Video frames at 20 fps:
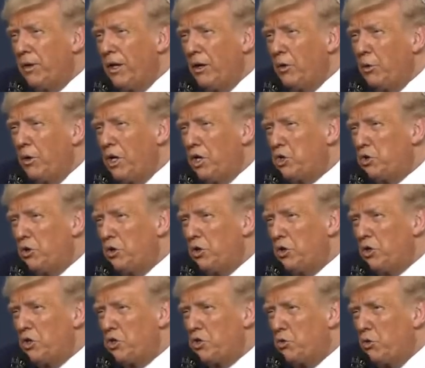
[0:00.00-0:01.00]
And we
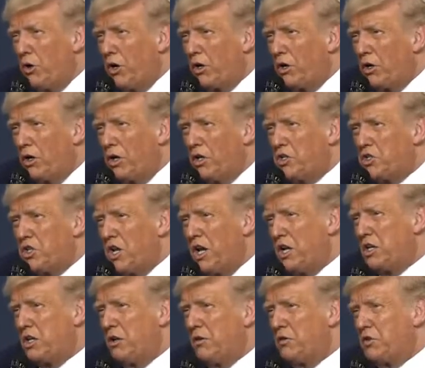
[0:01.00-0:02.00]
introduce critical
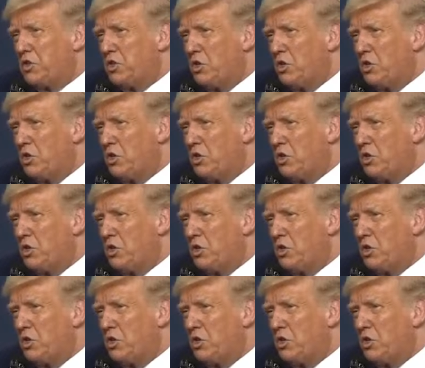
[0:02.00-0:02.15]
incentives